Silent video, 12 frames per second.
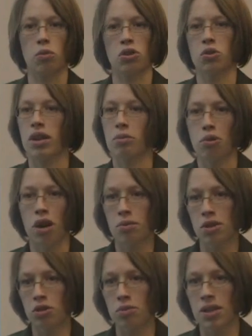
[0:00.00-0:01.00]
when we're doing
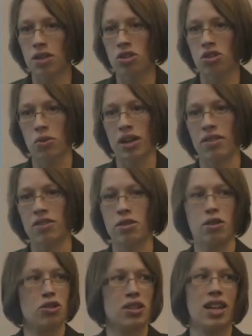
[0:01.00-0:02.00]
impromptu speeches or what have you,
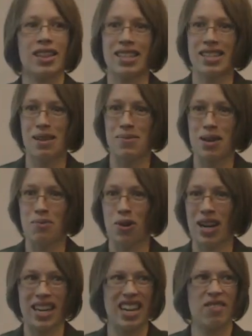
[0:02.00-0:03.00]
they're just not the same
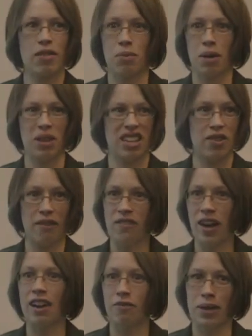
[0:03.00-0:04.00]
anymore. I can give them, I'm like, you have
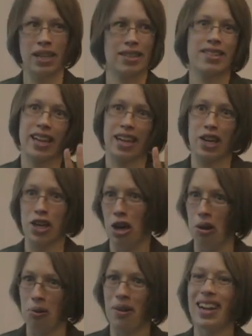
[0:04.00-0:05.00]
5 minutes, like
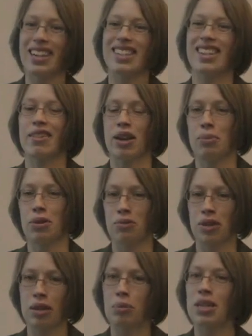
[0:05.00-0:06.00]
go. And they're able to
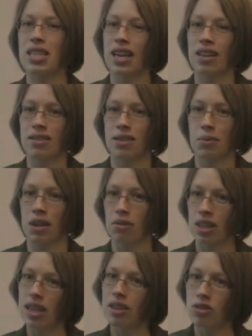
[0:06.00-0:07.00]
really put together something
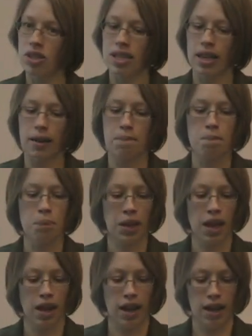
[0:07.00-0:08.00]
really interesting
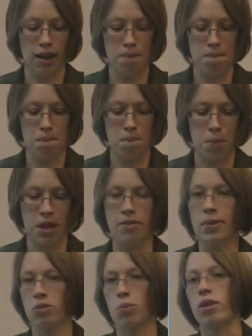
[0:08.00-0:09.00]
that's
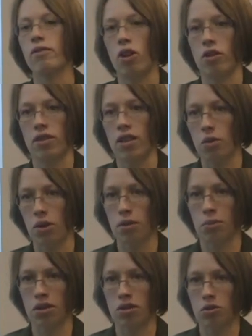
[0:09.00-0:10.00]
much more involved than they were
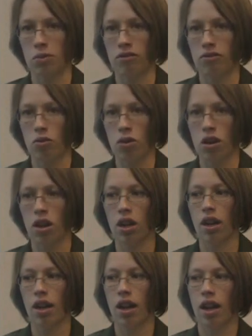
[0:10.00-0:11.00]
able to do before.
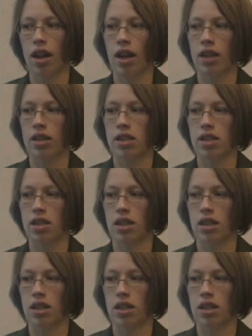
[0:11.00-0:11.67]
And